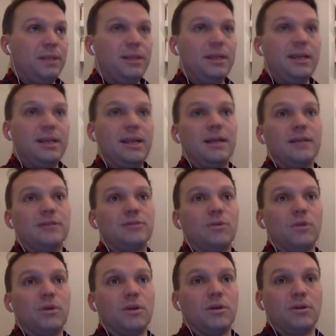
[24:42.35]

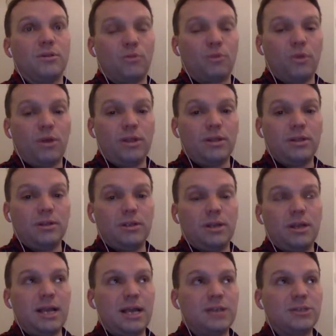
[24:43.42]
AbilityNet or the Royal
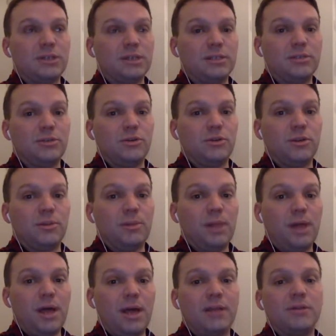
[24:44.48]
National Institute of the
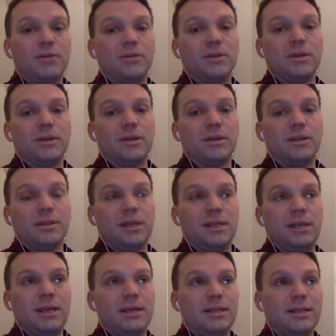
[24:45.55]
Blind or
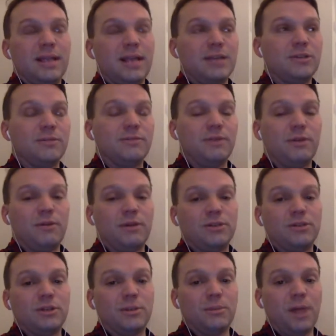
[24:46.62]
the National
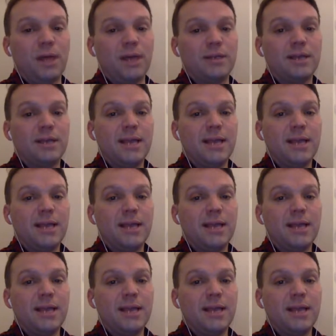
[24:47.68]
Federation of the Blind.